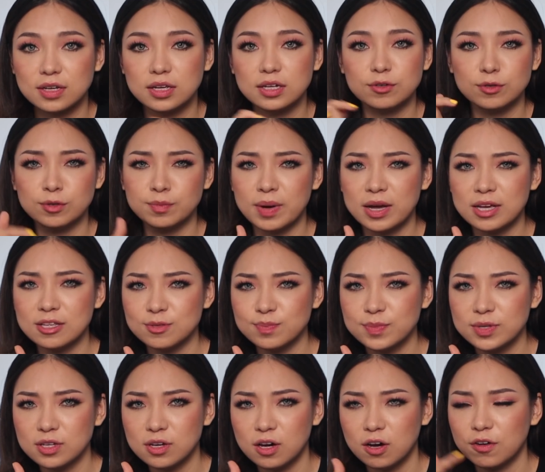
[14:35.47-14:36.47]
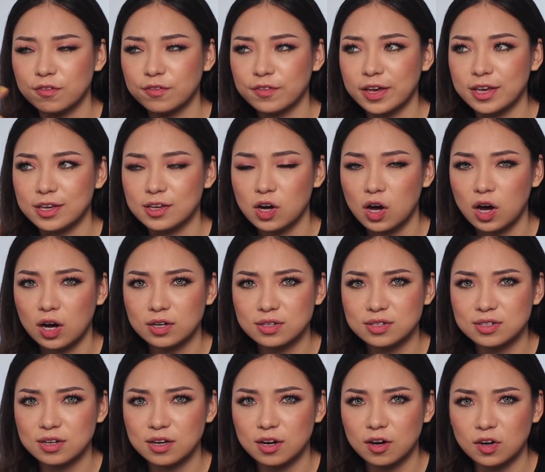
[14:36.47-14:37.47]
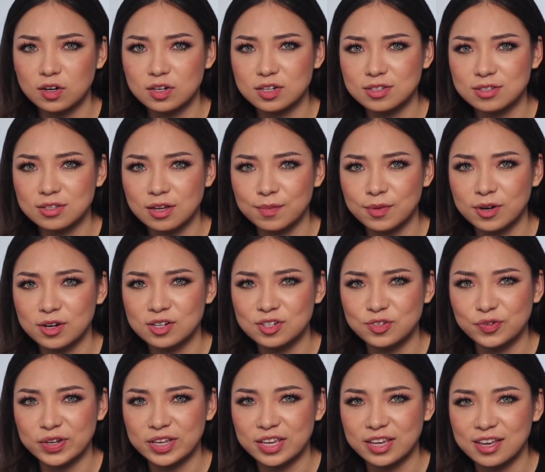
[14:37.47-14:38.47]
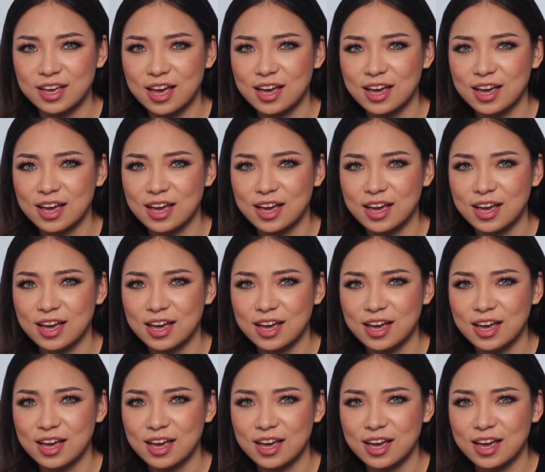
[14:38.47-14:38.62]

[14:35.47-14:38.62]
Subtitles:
It reminds me of a hot summer drinking